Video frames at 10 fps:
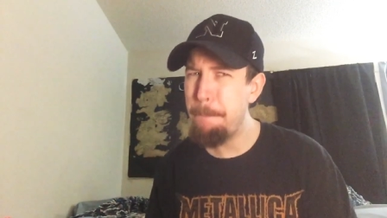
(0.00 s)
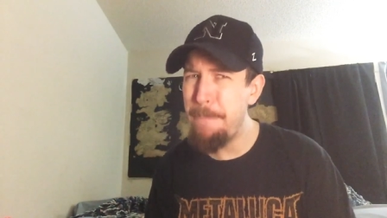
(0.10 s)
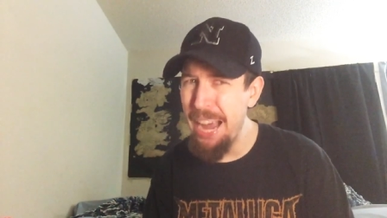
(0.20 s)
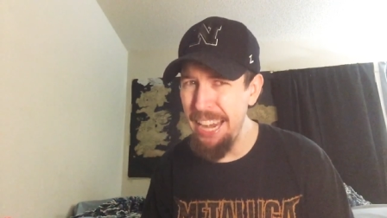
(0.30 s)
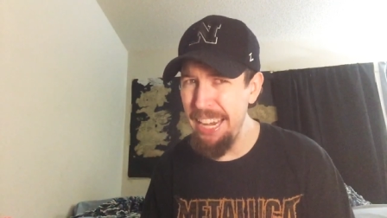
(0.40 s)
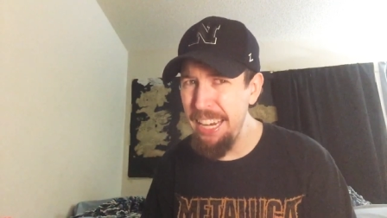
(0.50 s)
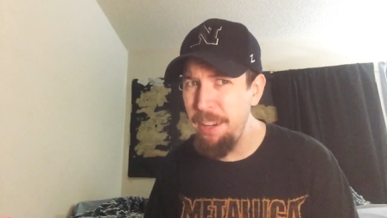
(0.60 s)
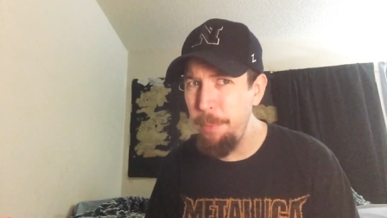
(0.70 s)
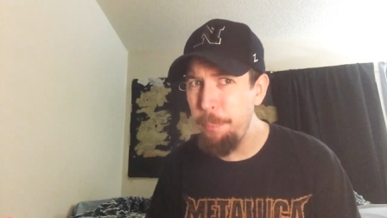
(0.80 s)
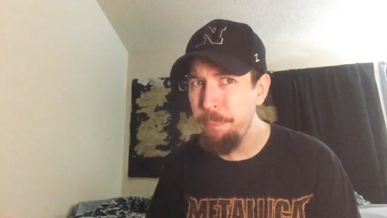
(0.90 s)

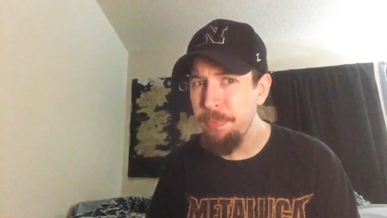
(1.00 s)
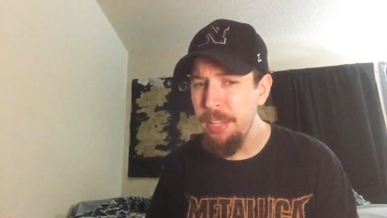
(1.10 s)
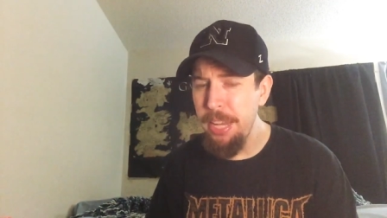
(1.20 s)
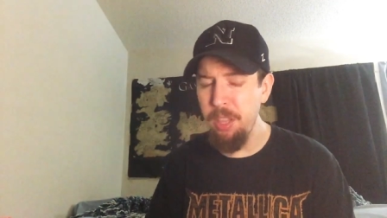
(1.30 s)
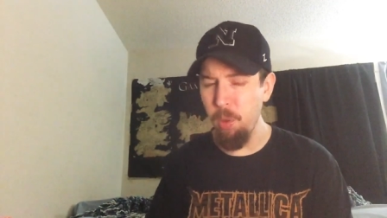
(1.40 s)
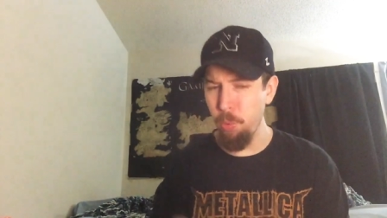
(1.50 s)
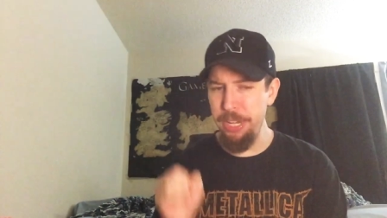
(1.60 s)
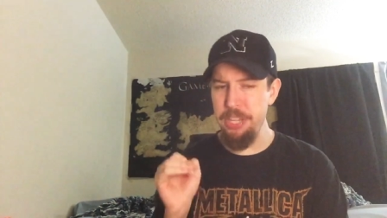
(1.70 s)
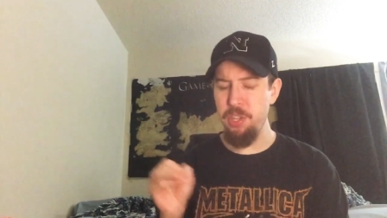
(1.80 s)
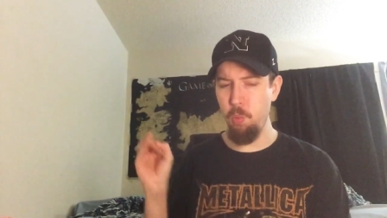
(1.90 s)
Biden? And the
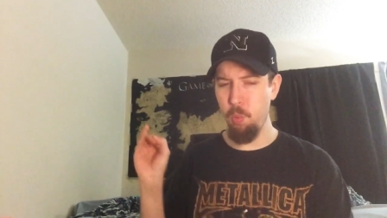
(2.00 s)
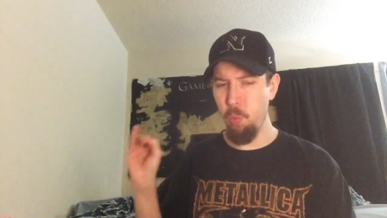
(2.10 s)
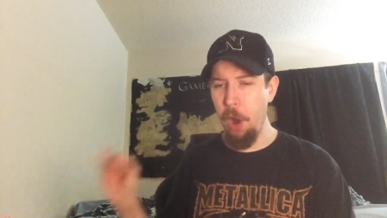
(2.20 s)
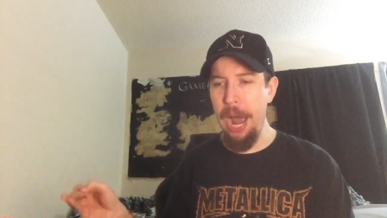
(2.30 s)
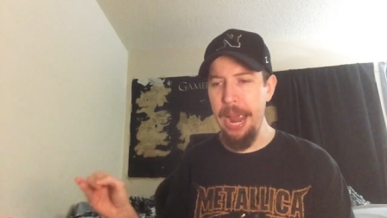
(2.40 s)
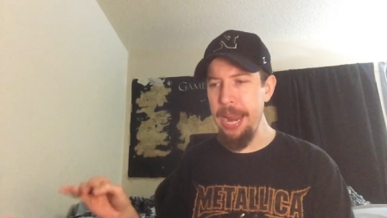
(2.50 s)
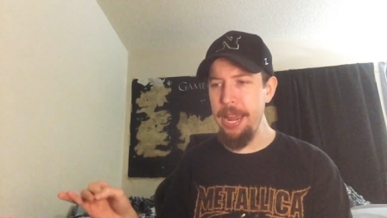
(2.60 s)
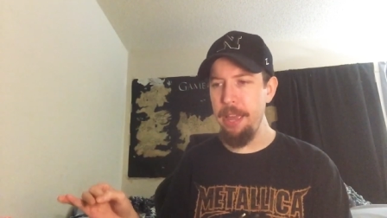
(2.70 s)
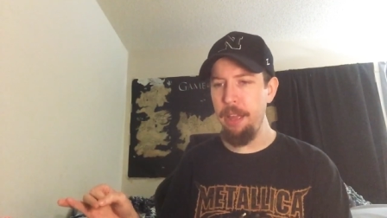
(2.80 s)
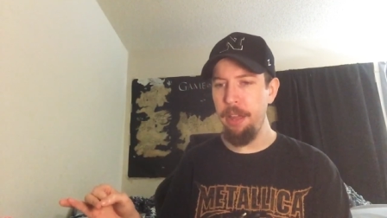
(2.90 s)
reason
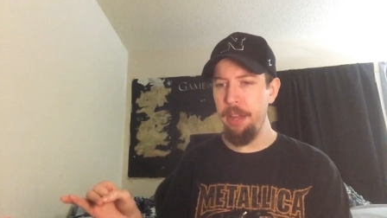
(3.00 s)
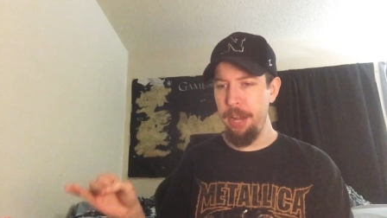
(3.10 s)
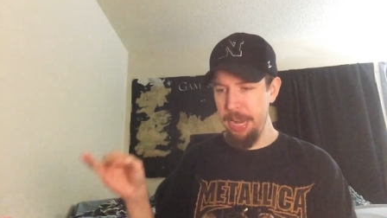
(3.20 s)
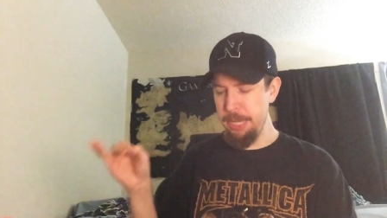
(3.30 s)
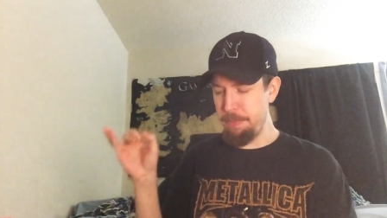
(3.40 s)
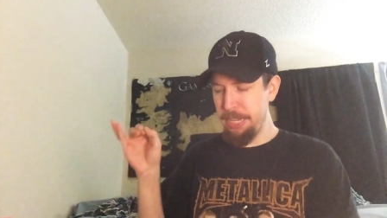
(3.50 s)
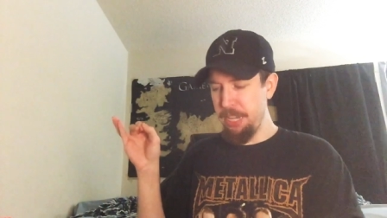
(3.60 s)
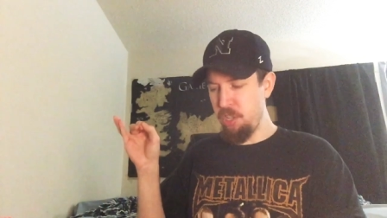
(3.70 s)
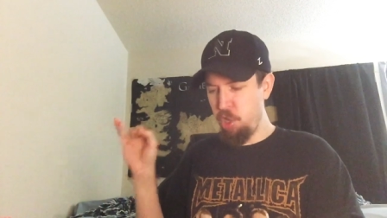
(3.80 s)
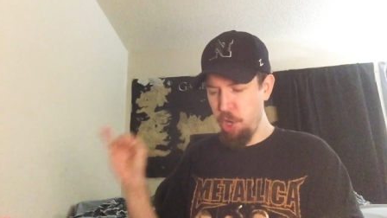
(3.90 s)
why is
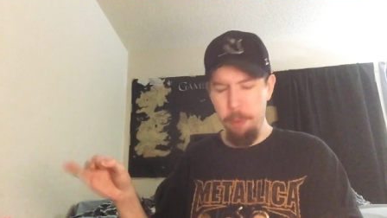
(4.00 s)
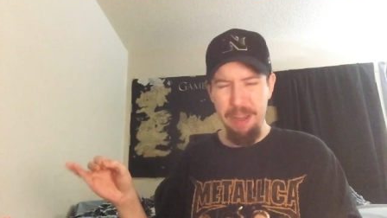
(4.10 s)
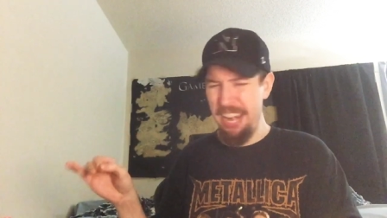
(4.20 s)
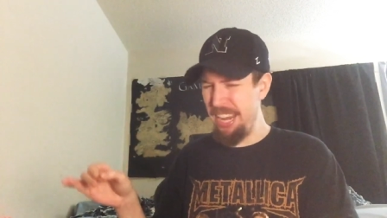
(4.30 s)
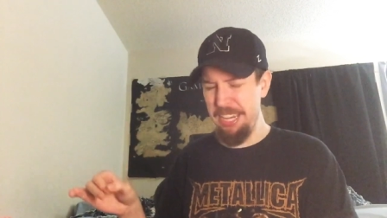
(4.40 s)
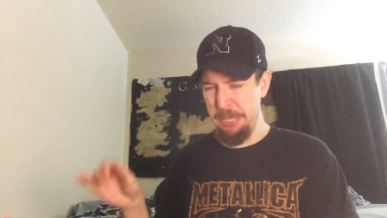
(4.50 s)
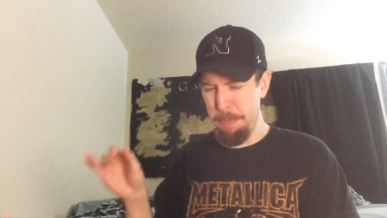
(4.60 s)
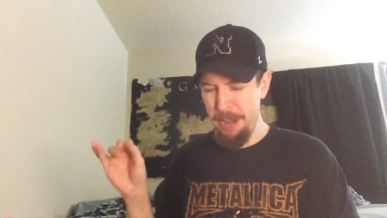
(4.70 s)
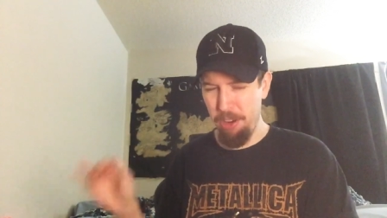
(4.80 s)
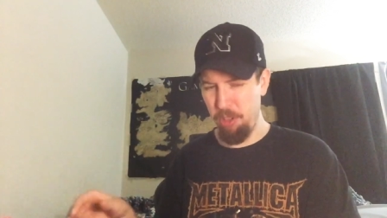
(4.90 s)
because Joe Biden is
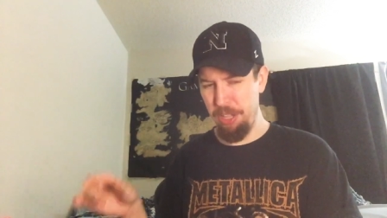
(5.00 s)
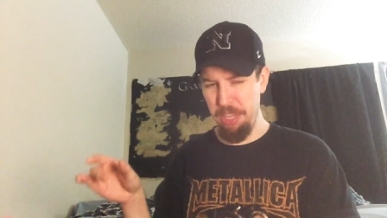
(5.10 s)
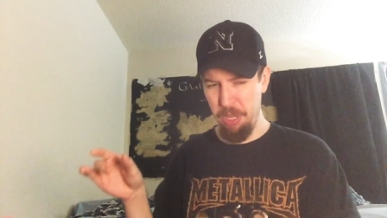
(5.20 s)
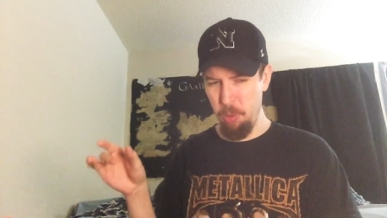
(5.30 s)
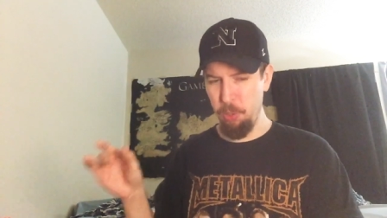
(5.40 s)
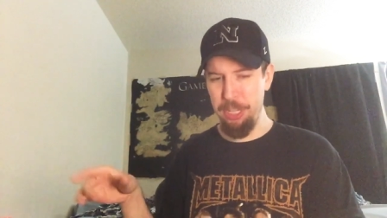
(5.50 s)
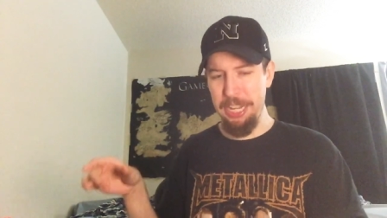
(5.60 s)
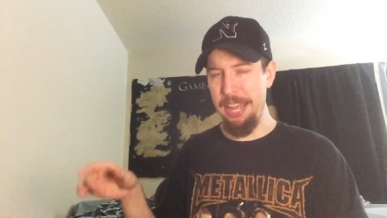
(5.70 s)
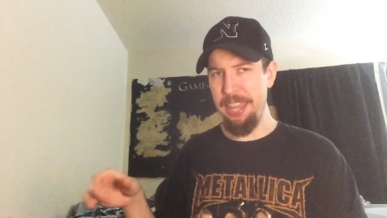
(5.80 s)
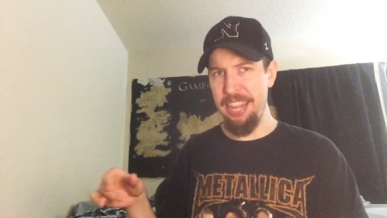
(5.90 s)
apparently the only
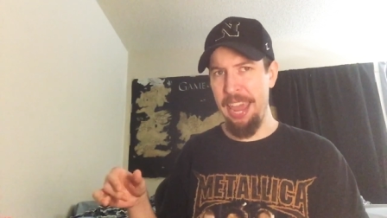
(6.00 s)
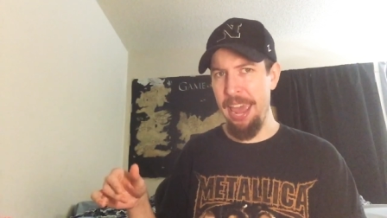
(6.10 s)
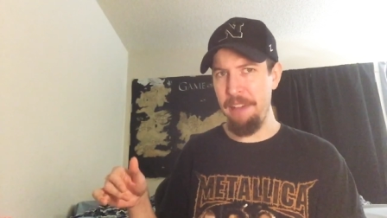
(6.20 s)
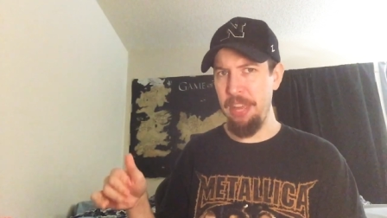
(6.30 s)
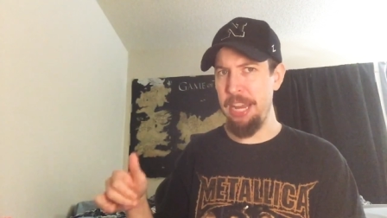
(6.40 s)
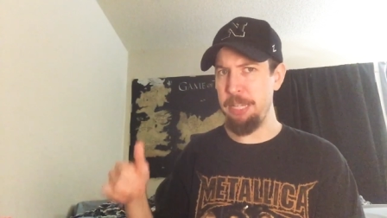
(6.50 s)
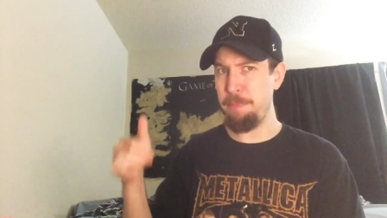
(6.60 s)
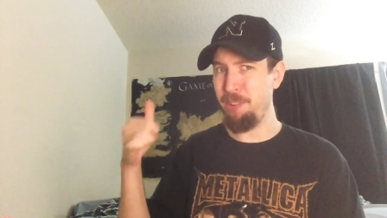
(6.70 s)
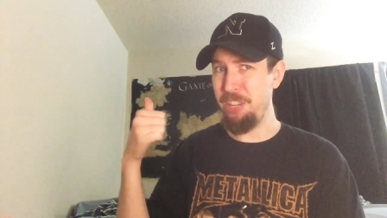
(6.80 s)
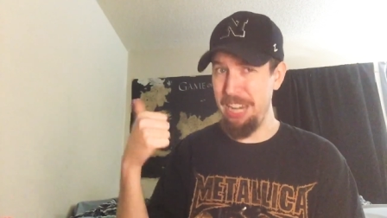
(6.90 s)
guy they have that has
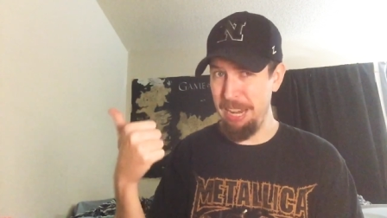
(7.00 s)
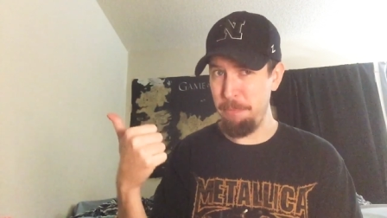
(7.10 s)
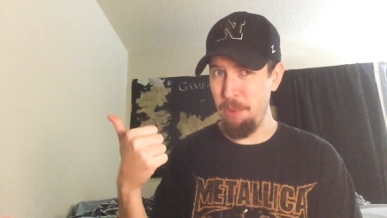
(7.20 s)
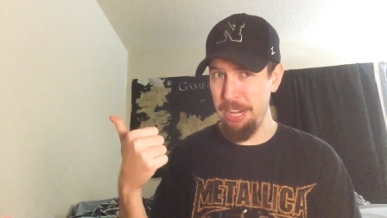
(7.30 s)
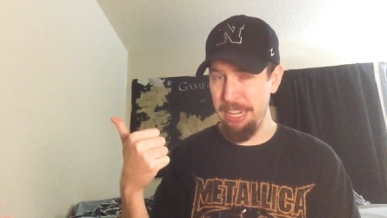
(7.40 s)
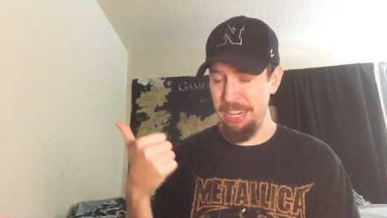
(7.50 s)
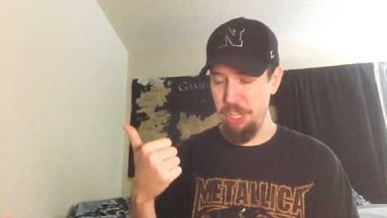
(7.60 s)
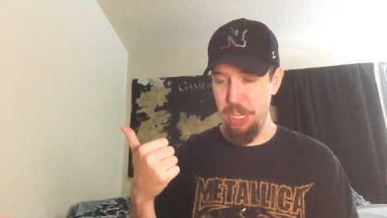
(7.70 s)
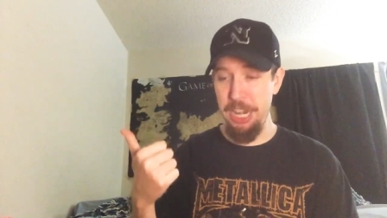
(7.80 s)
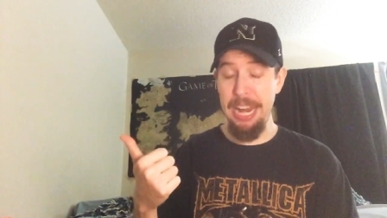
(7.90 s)
both name
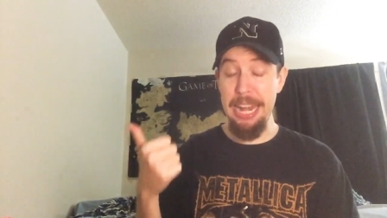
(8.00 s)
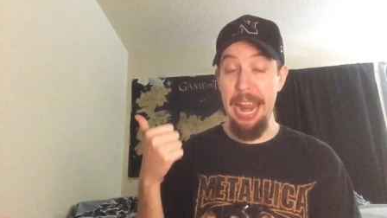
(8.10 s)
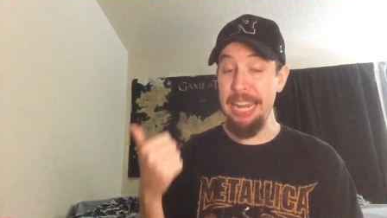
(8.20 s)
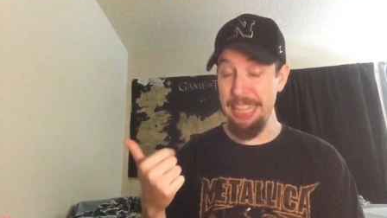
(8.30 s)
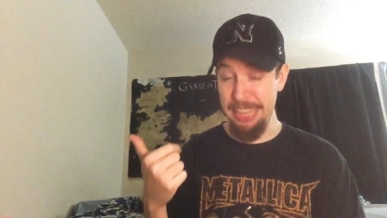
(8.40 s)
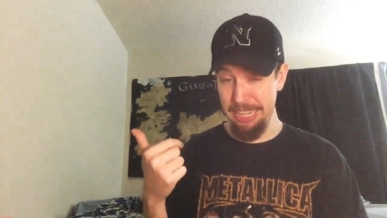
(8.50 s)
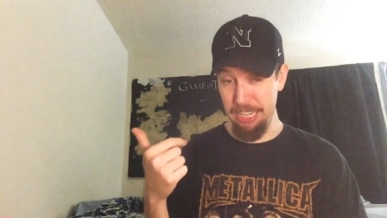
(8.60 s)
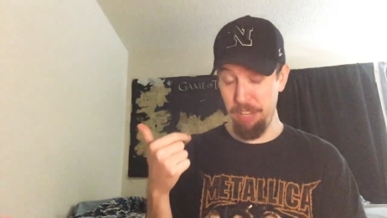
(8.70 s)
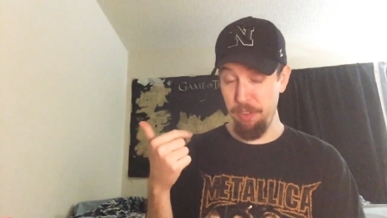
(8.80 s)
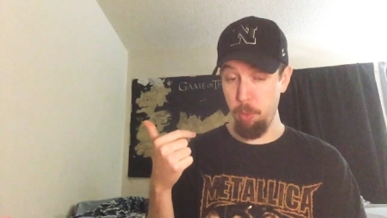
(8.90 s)
recognition and anything
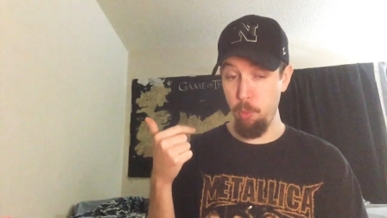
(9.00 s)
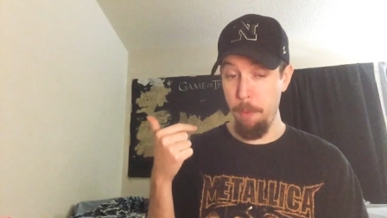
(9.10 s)
even